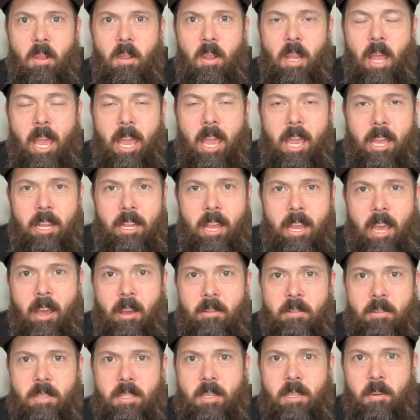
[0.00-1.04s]
laying
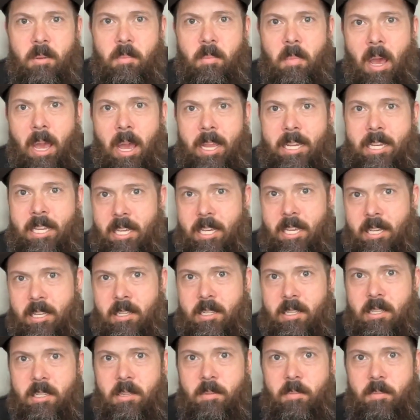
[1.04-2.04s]
down some ideas,